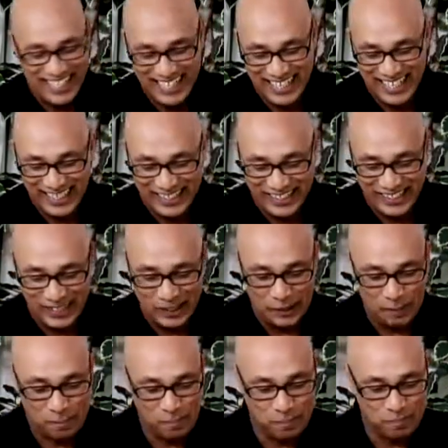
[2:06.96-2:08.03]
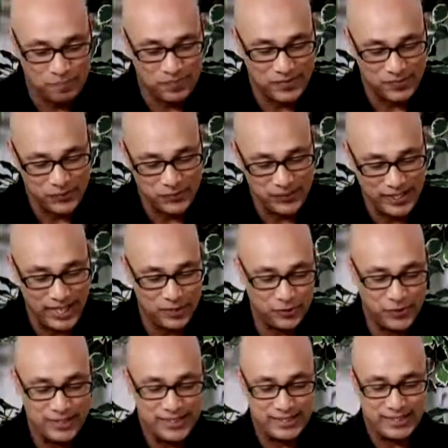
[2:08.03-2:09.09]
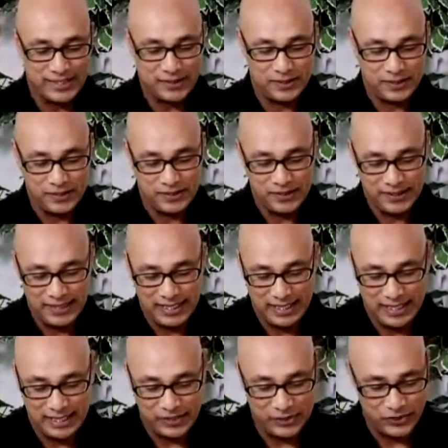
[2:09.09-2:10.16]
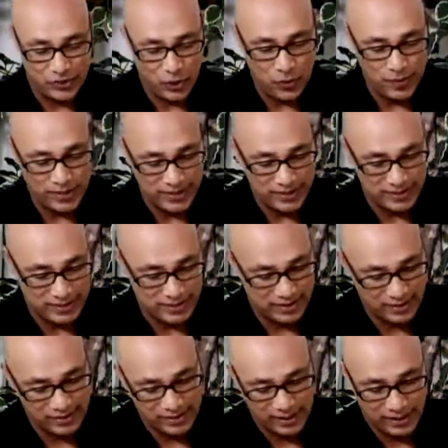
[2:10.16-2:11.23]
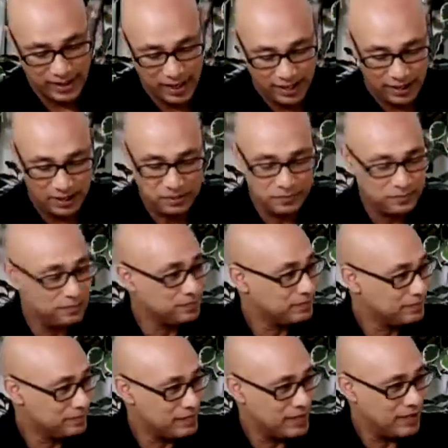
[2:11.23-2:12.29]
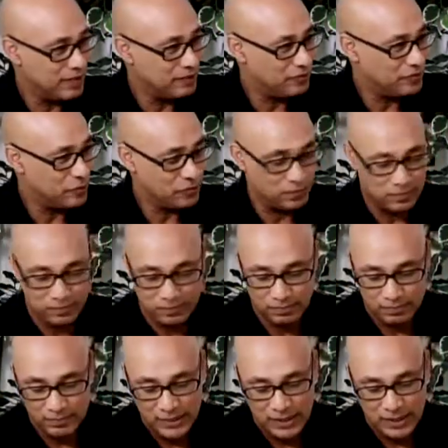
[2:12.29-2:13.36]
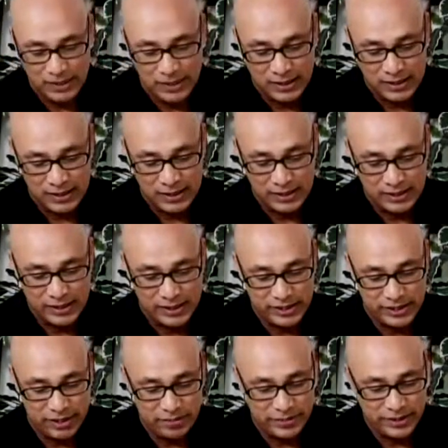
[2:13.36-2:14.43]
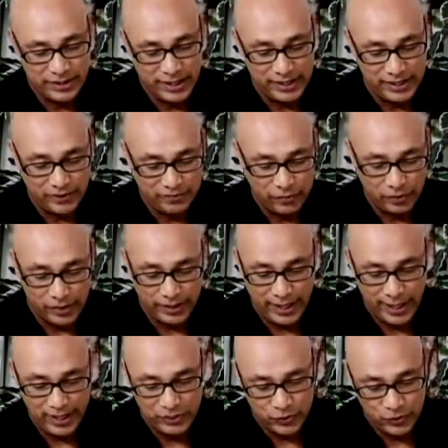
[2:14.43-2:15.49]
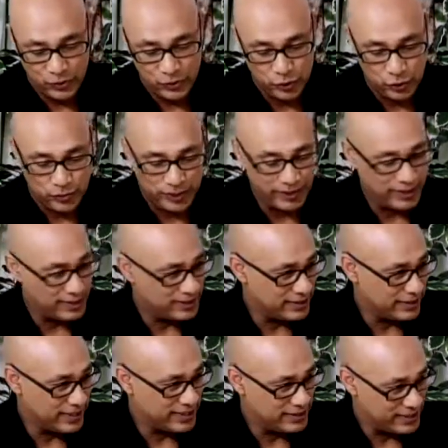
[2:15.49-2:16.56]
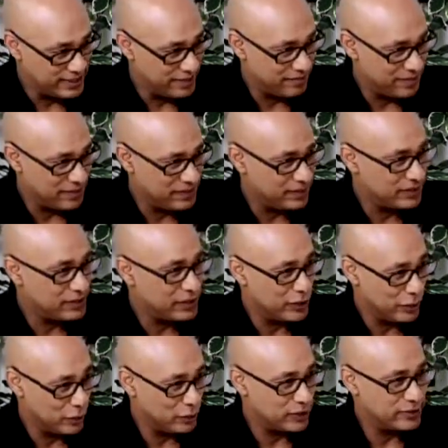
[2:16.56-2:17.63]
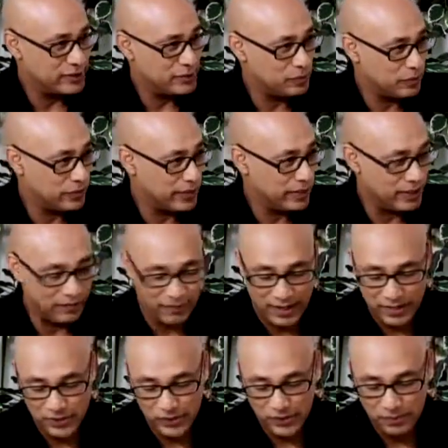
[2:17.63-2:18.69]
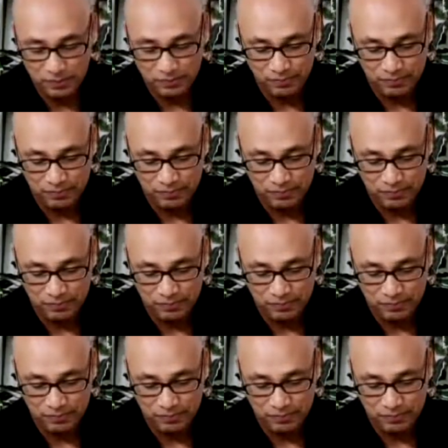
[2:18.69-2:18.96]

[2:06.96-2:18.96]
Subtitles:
And to start with, Thomas Sankara, from December 1949 to October 1987, he ruled Burkina Faso.